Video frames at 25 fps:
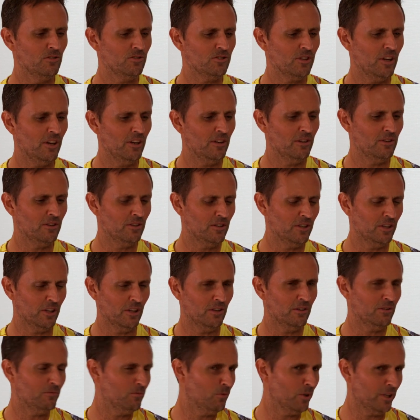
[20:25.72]
So, you
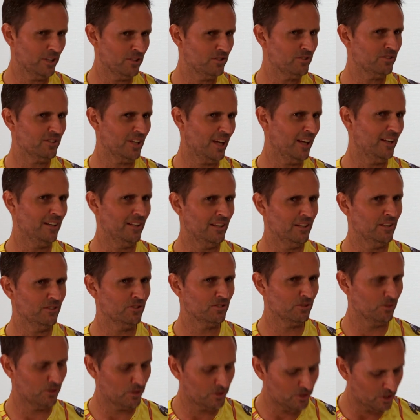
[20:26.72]
know, what he's stating
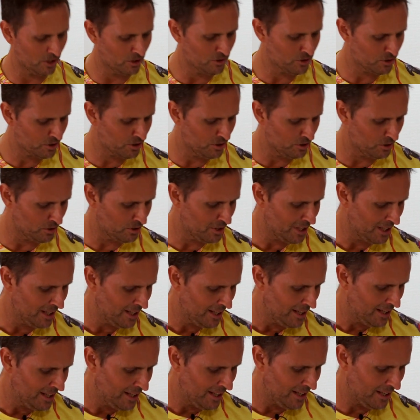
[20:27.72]
is also true
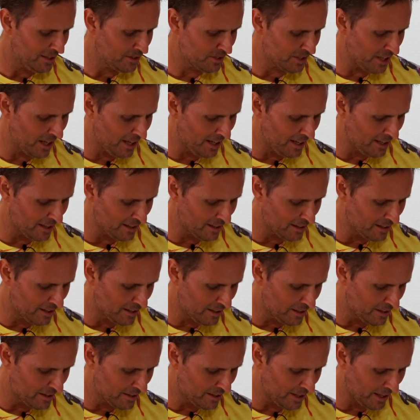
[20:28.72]
he's saying
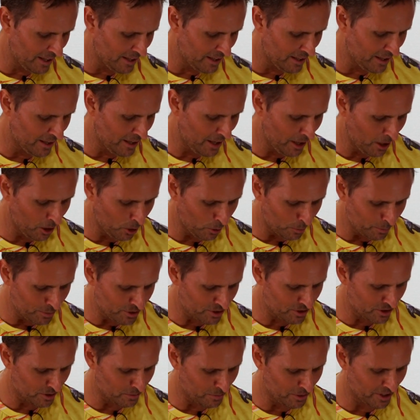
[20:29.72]
that it
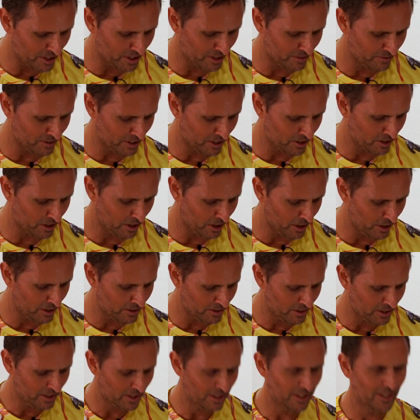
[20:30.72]
helps to believe in
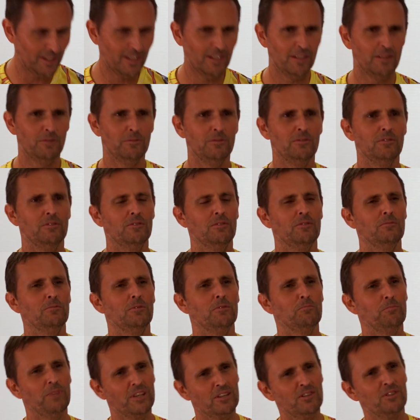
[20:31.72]
God
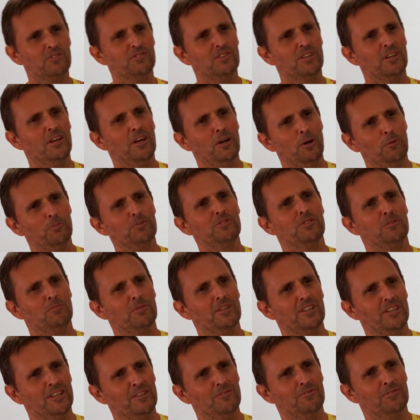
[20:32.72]
because it helps to
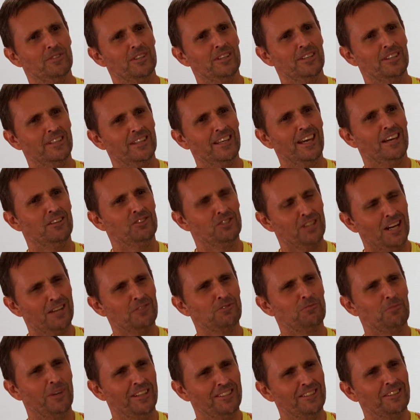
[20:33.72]
believe that you get
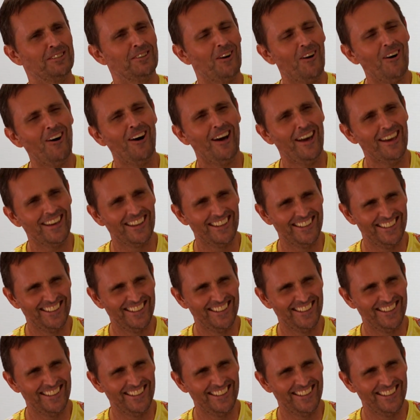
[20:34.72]
judged when you die.